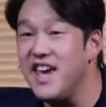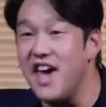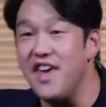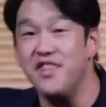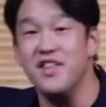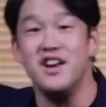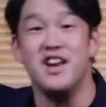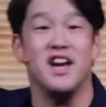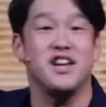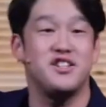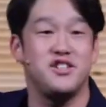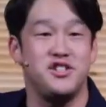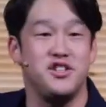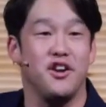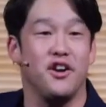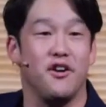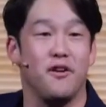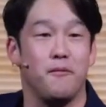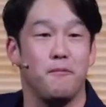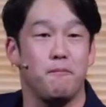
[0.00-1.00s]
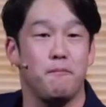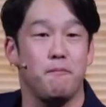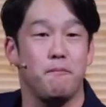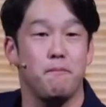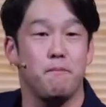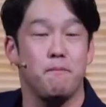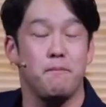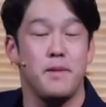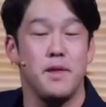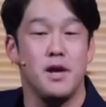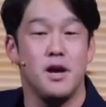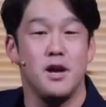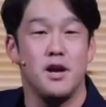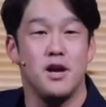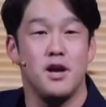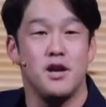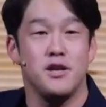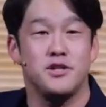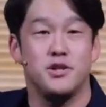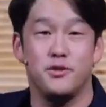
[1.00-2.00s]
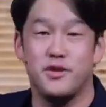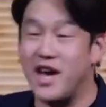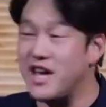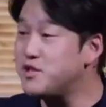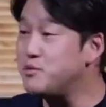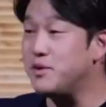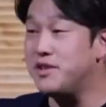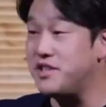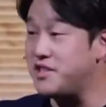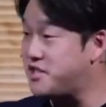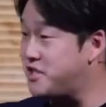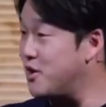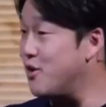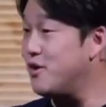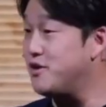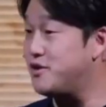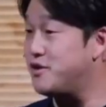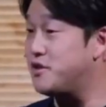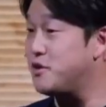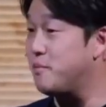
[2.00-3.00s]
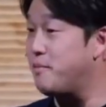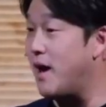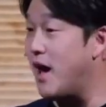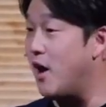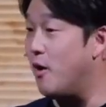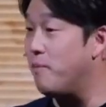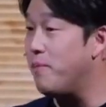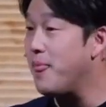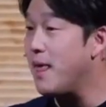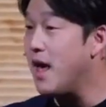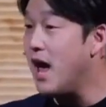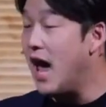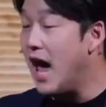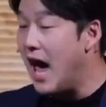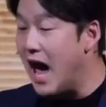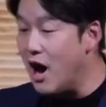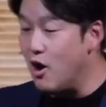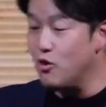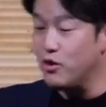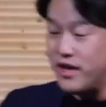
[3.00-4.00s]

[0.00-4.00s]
in the next year. So that's what this series is about. How